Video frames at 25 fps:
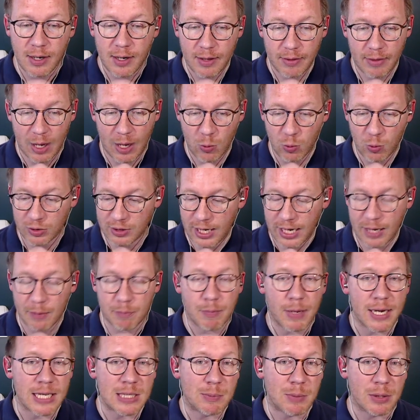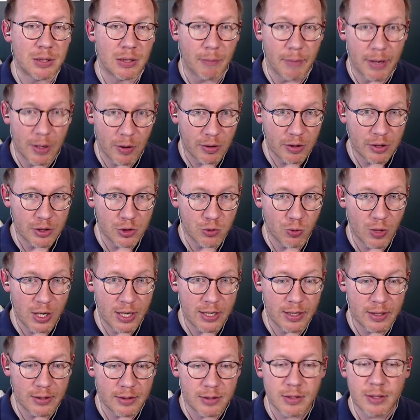They will take Baseball America's
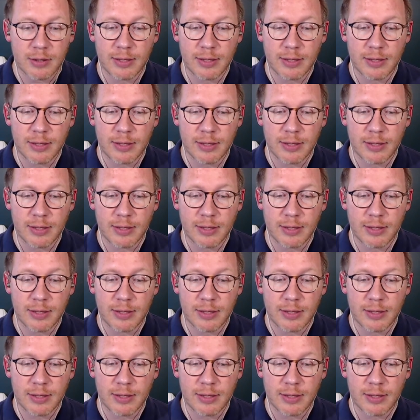rankings.